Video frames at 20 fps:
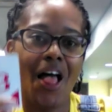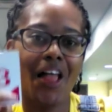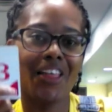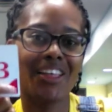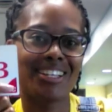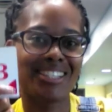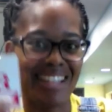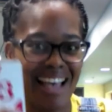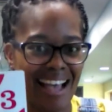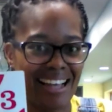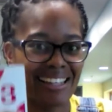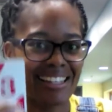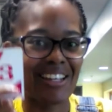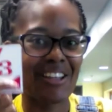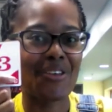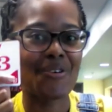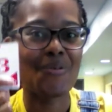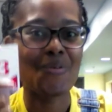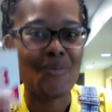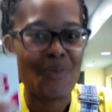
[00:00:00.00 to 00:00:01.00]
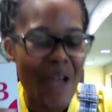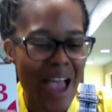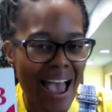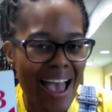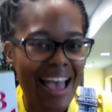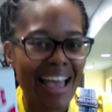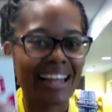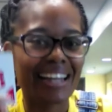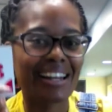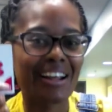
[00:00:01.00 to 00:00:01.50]
exactly the
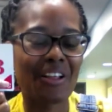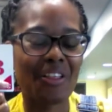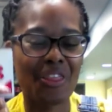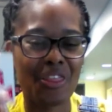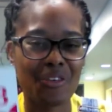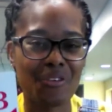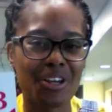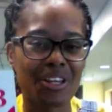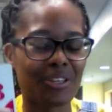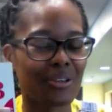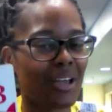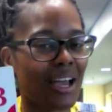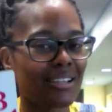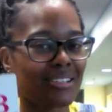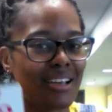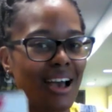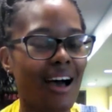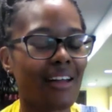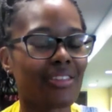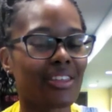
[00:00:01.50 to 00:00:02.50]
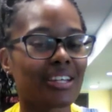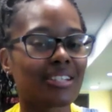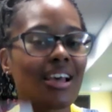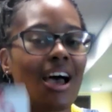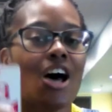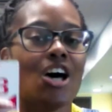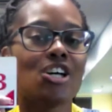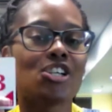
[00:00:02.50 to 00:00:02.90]
red 3. You guys got this.